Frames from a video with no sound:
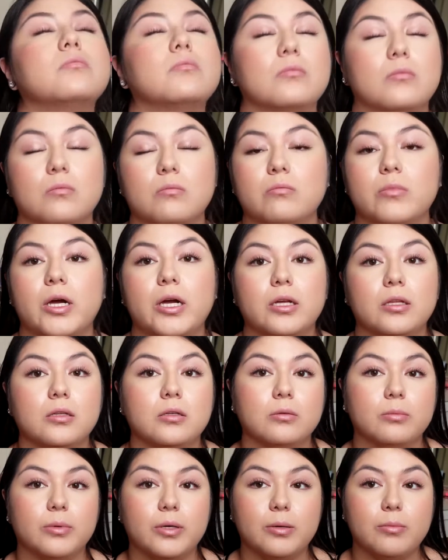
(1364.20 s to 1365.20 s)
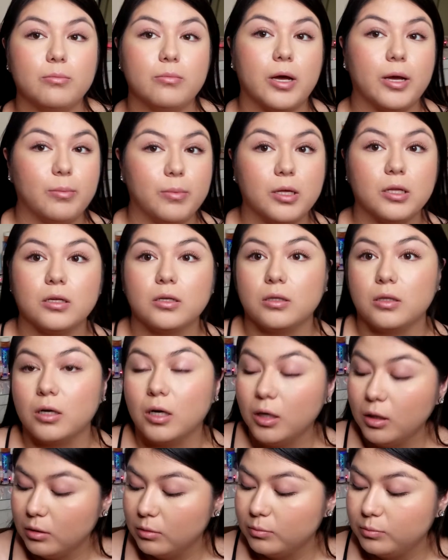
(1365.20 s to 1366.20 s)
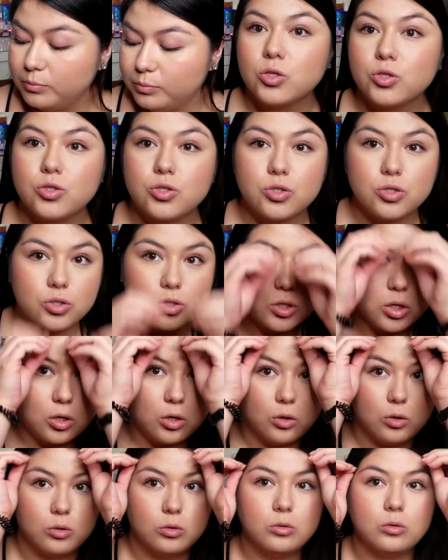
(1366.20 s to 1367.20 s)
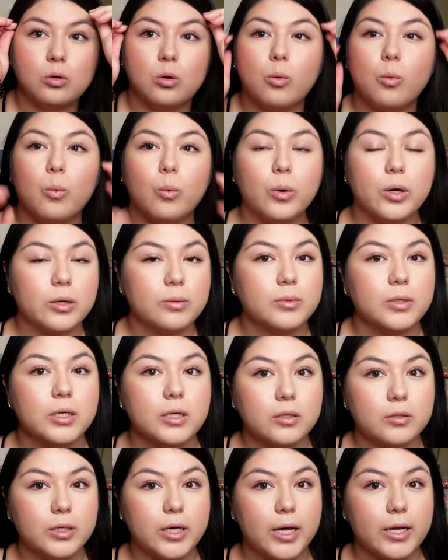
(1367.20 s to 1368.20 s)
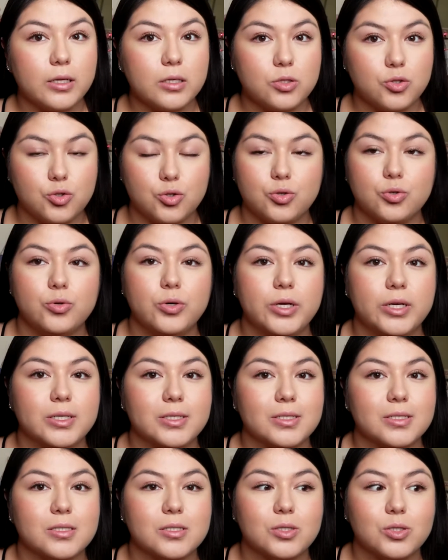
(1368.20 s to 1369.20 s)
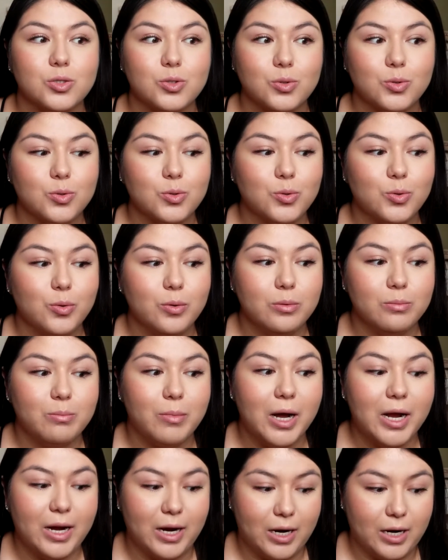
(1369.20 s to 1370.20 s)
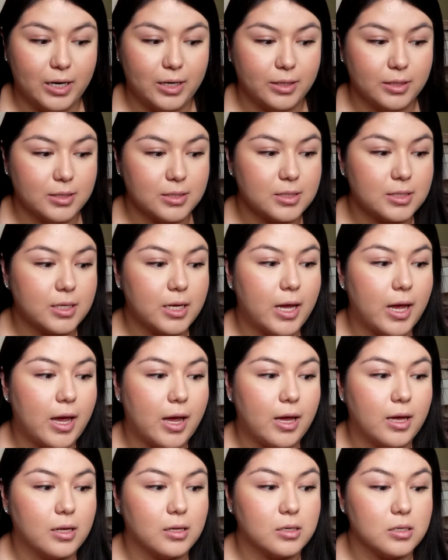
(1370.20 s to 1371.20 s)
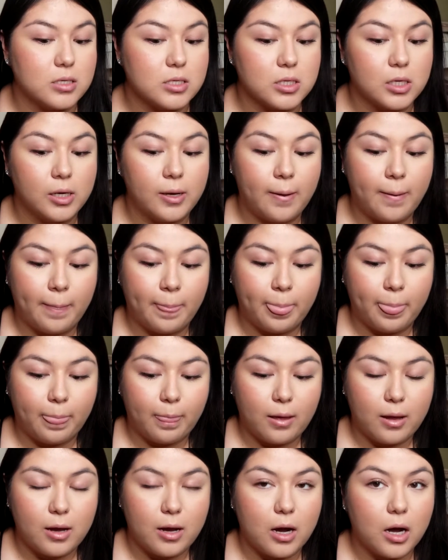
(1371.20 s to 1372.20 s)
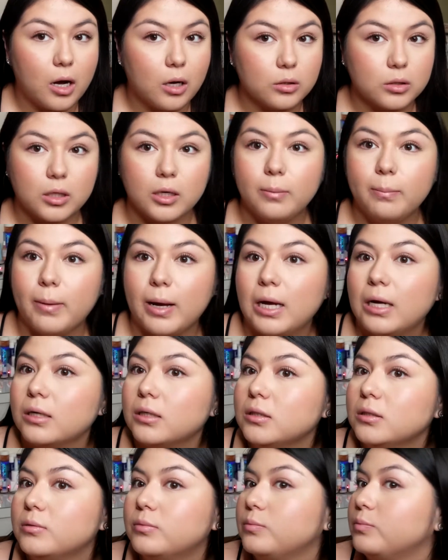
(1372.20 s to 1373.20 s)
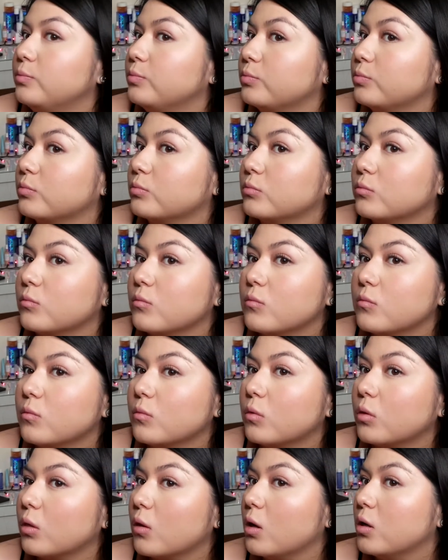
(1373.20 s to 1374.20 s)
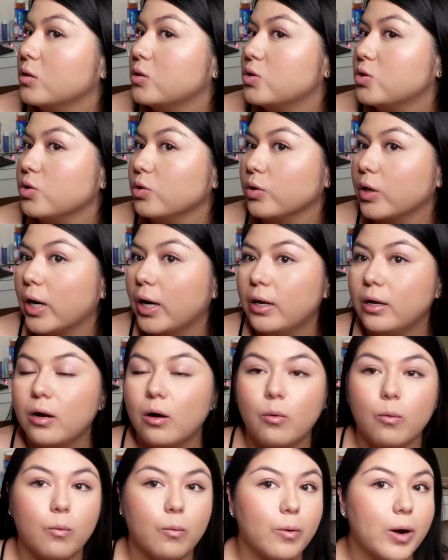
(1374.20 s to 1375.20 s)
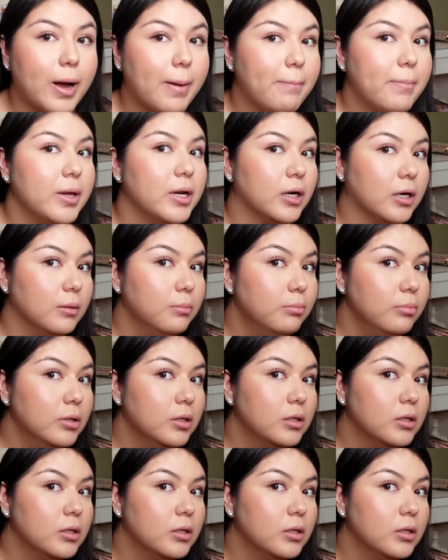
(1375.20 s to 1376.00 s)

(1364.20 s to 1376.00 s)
And by a little bit, I mean a lot. So what I'm gonna go ahead and do is do my eyes, and I'll come back to kind of wrap it up.